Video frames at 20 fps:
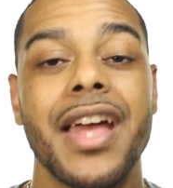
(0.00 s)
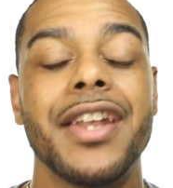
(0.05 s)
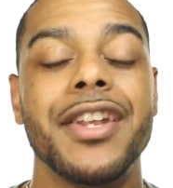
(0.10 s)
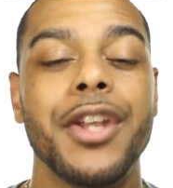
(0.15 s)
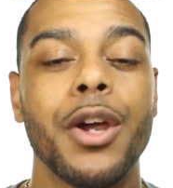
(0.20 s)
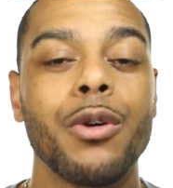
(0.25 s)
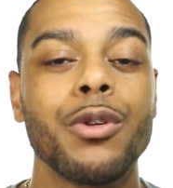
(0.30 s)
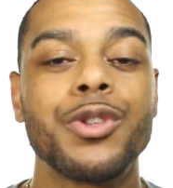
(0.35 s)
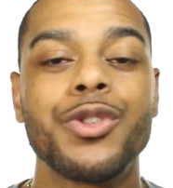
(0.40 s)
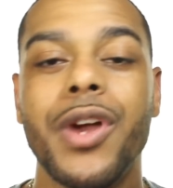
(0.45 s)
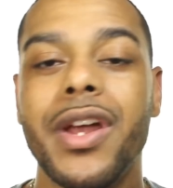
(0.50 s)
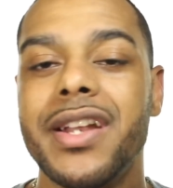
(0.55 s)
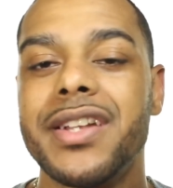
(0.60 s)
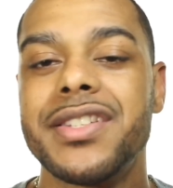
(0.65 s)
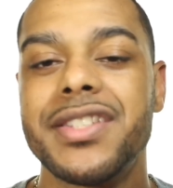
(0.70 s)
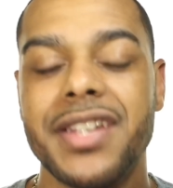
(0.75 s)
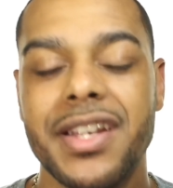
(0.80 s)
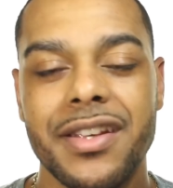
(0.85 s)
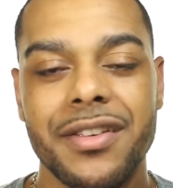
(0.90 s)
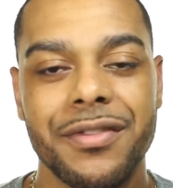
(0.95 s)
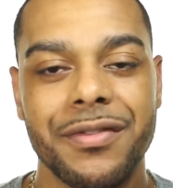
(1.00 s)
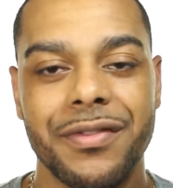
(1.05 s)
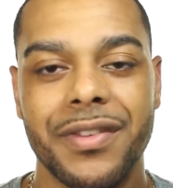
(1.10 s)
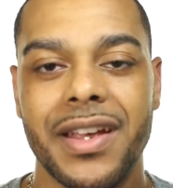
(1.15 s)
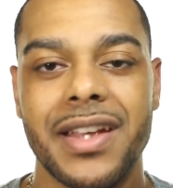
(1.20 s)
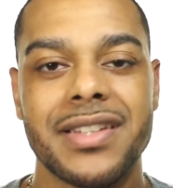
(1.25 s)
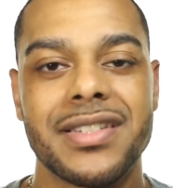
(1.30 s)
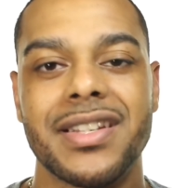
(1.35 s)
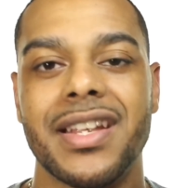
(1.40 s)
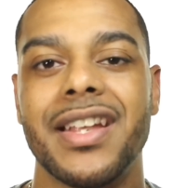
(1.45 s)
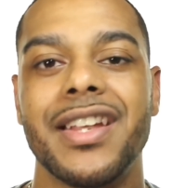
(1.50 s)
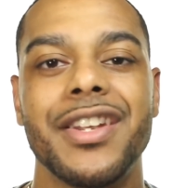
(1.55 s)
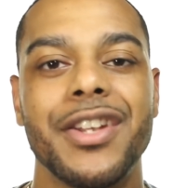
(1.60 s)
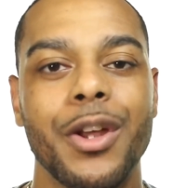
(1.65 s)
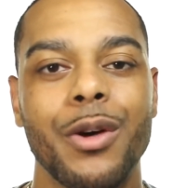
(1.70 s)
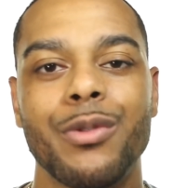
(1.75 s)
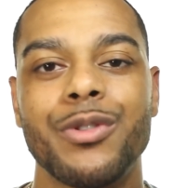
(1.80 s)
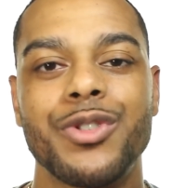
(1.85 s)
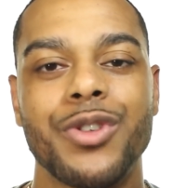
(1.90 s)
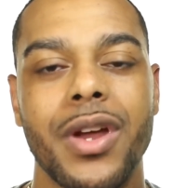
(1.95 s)
Don't try to save face and
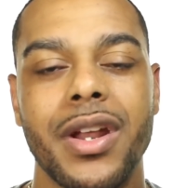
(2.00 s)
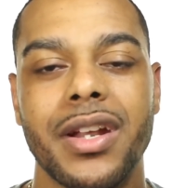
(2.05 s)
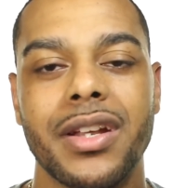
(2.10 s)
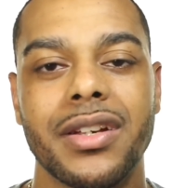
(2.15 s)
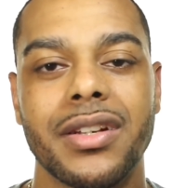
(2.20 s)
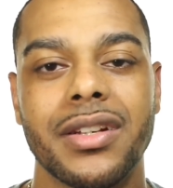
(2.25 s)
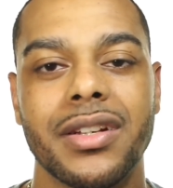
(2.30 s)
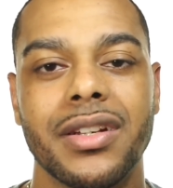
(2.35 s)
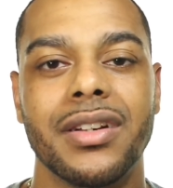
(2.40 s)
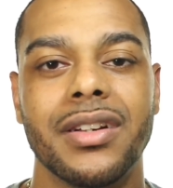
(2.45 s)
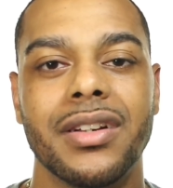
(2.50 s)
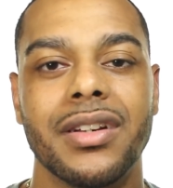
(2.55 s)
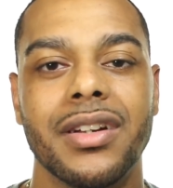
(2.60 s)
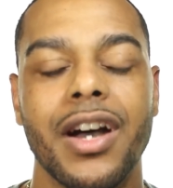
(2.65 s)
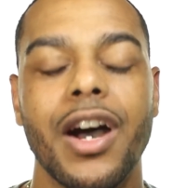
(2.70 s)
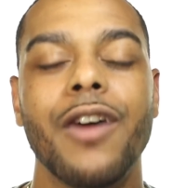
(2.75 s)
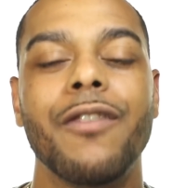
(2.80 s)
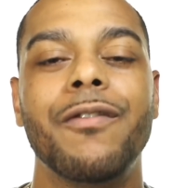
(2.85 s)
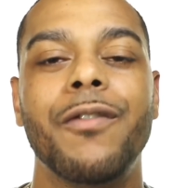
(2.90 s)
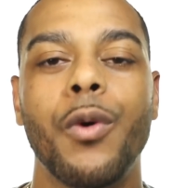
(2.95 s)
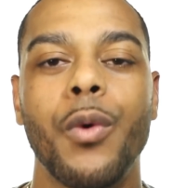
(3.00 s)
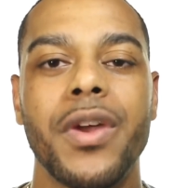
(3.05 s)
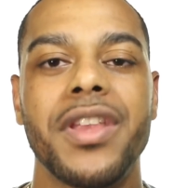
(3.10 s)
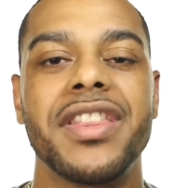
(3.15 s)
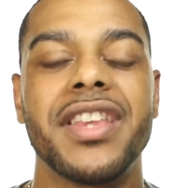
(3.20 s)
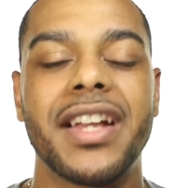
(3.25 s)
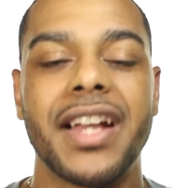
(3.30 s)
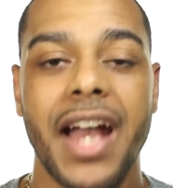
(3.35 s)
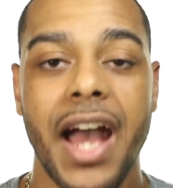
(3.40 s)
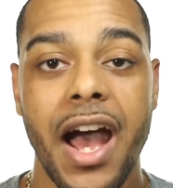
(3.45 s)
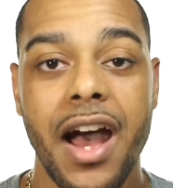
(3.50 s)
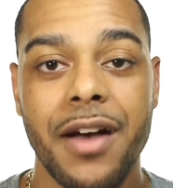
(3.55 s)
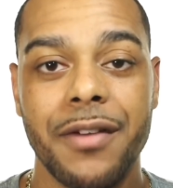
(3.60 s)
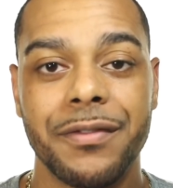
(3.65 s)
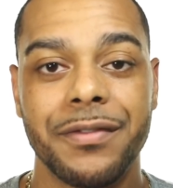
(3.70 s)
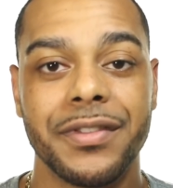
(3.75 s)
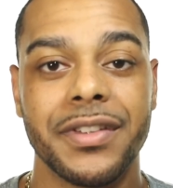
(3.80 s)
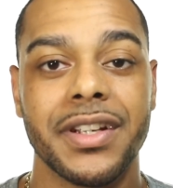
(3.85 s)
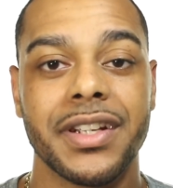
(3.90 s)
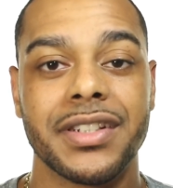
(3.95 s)
don't try to avoid the
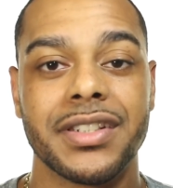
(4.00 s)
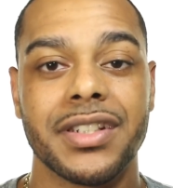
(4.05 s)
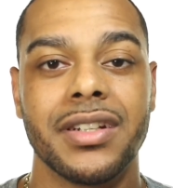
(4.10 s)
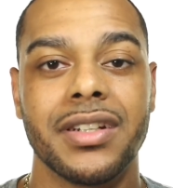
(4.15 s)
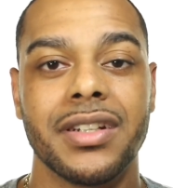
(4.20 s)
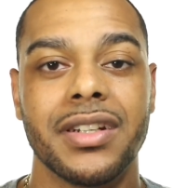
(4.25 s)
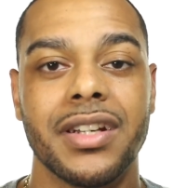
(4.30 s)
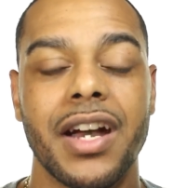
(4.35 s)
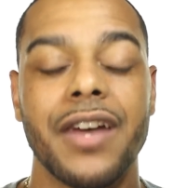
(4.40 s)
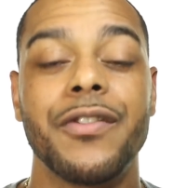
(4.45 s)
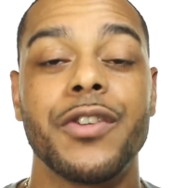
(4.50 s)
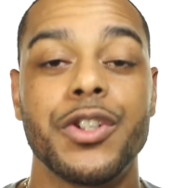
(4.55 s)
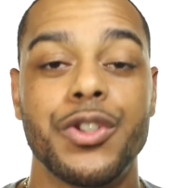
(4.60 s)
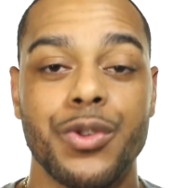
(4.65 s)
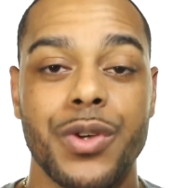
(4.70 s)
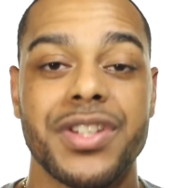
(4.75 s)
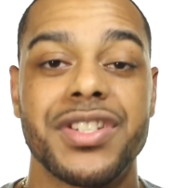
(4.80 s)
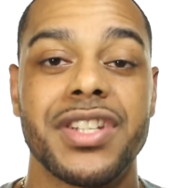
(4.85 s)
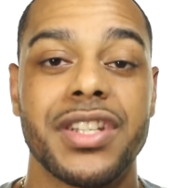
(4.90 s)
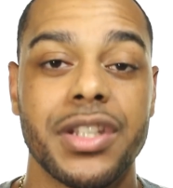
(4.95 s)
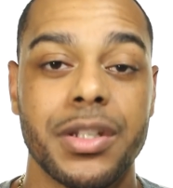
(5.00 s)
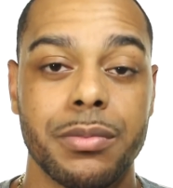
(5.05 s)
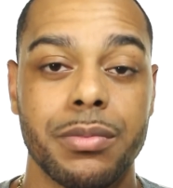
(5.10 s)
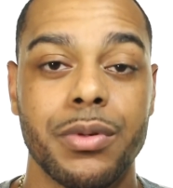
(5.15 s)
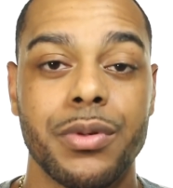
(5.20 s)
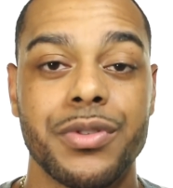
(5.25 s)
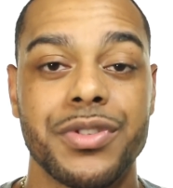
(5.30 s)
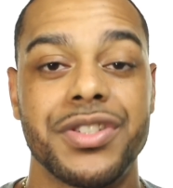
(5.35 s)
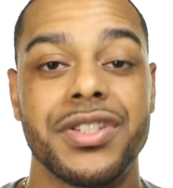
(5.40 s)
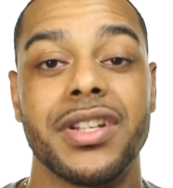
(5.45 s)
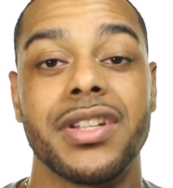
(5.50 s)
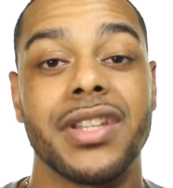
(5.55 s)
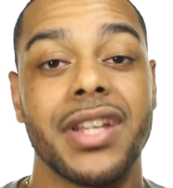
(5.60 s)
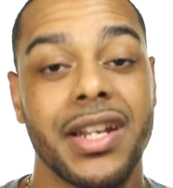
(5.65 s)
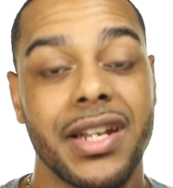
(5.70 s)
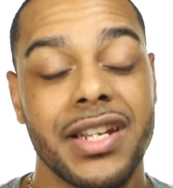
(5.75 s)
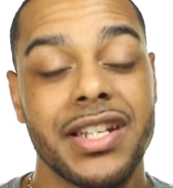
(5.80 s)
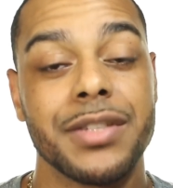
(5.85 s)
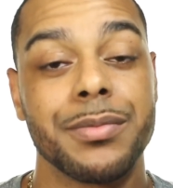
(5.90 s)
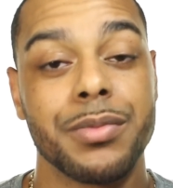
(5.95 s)
conflict of addressing the bullshit that
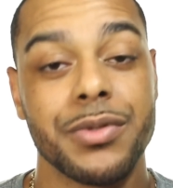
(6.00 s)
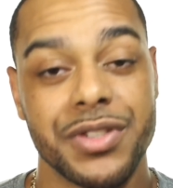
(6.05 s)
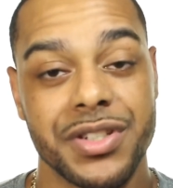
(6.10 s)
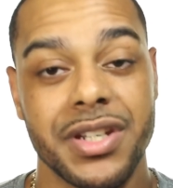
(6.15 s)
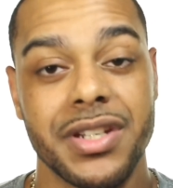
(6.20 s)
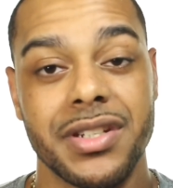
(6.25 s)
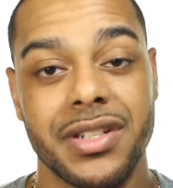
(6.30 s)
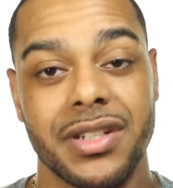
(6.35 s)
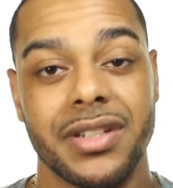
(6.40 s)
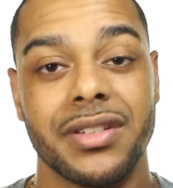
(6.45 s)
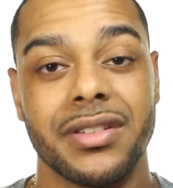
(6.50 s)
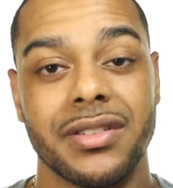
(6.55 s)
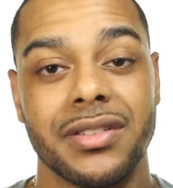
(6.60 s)
he's presenting.